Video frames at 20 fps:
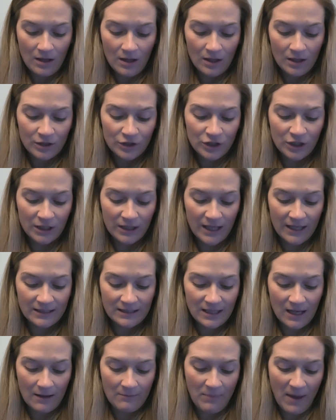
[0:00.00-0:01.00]
She
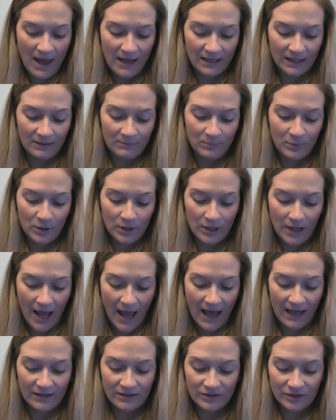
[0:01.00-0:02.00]
lets Penny put
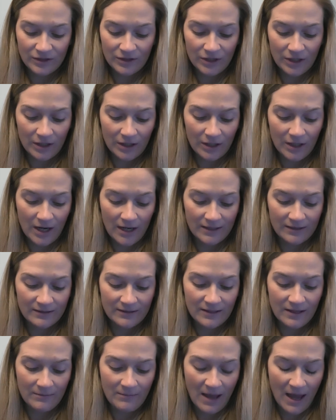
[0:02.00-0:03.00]
hats on her and
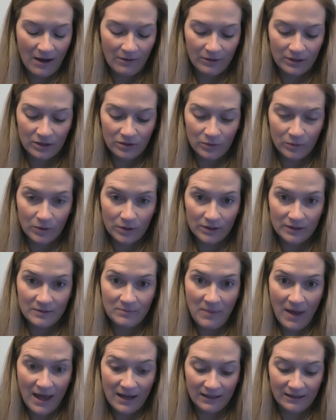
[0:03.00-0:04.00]
somehow endures
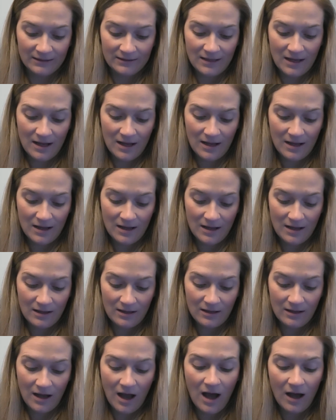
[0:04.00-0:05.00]
Penny's
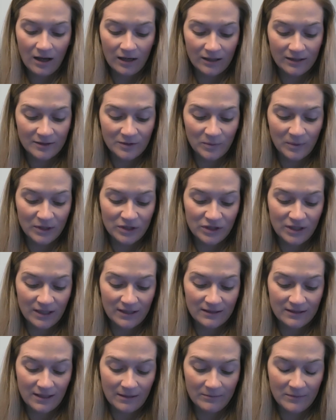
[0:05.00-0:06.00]
hugs, which
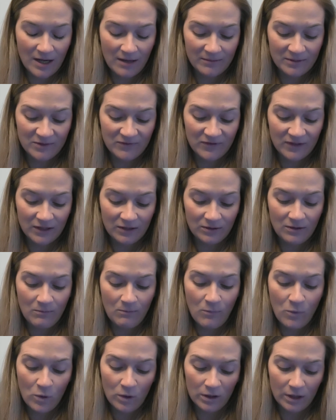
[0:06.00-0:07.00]
can sometimes feel
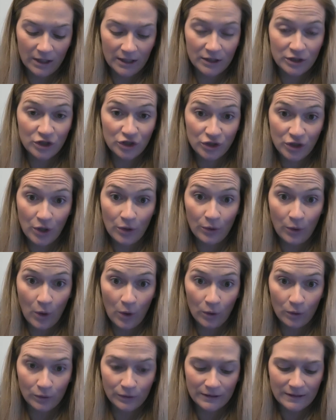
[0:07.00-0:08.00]
more like
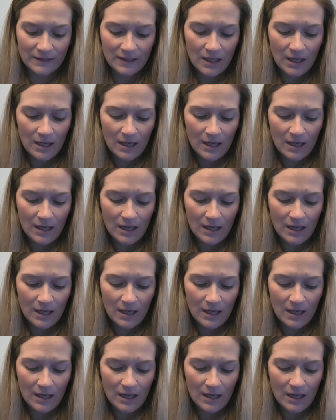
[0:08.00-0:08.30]
chokeholds.